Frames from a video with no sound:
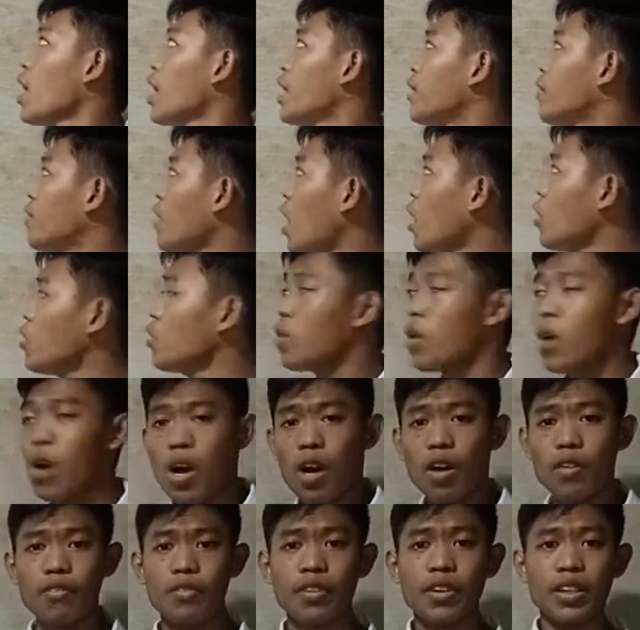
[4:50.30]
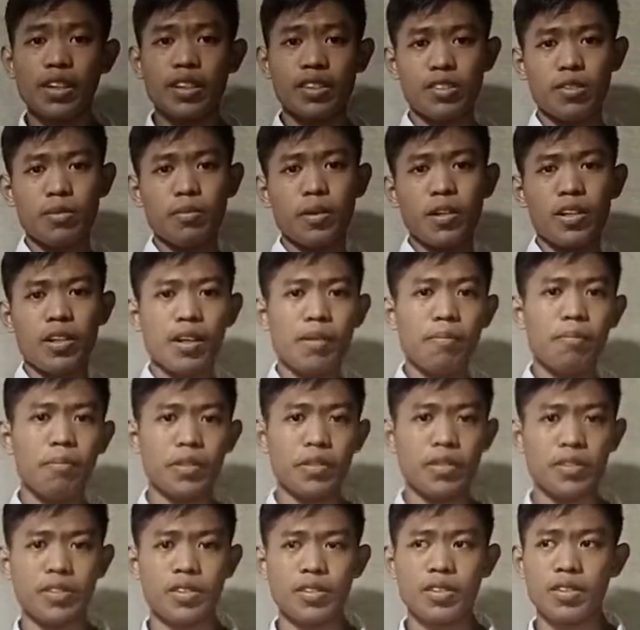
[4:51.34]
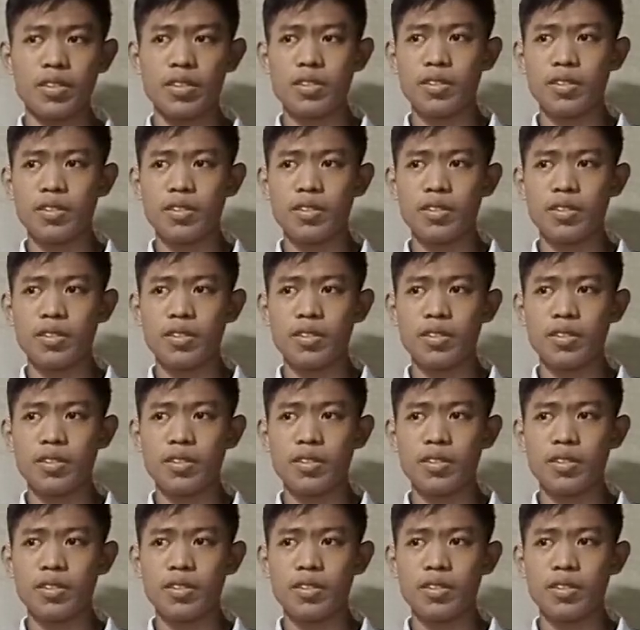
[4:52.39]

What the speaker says: round off decimal numbers?